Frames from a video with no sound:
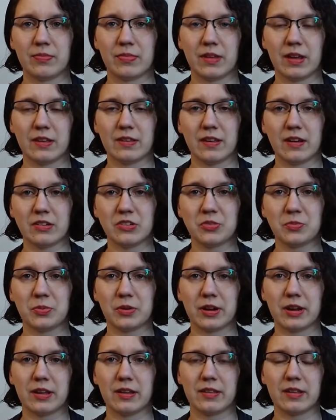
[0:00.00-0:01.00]
nice
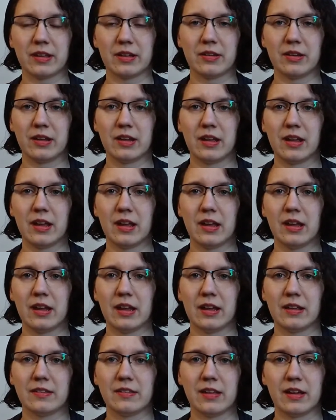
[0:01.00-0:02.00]
hairspray that
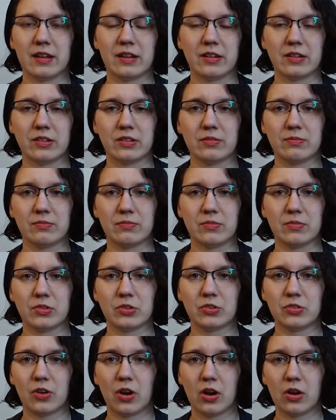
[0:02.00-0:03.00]
it's not a
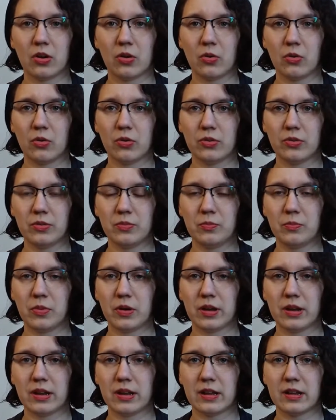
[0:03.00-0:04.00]
stronghold,
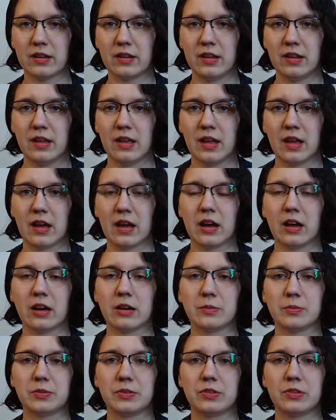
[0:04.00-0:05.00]
but it
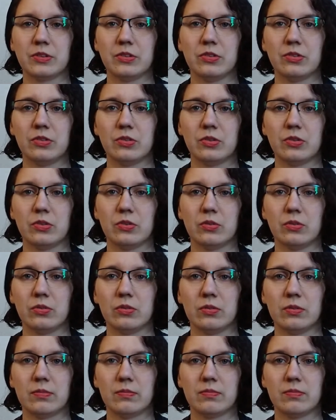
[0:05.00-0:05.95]
helps to